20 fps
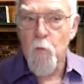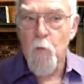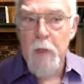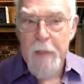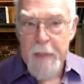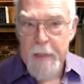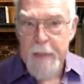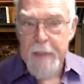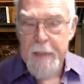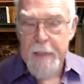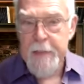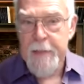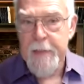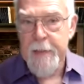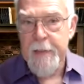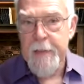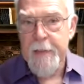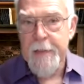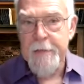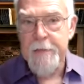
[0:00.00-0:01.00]
we,
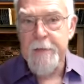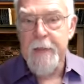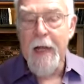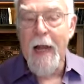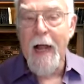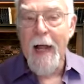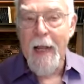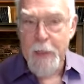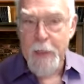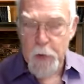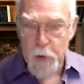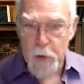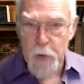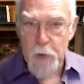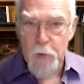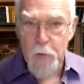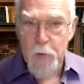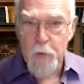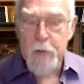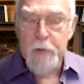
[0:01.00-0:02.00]
as
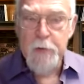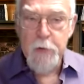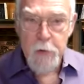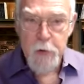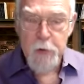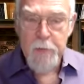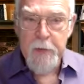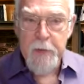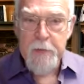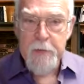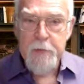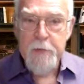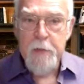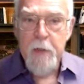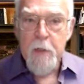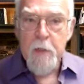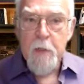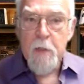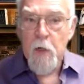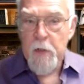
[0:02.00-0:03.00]
IQ, as humans,
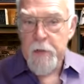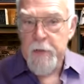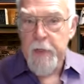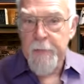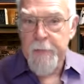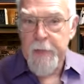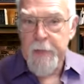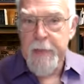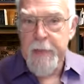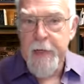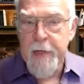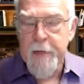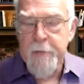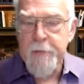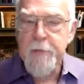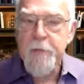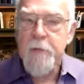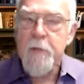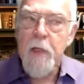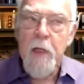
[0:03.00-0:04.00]
are dumbing down.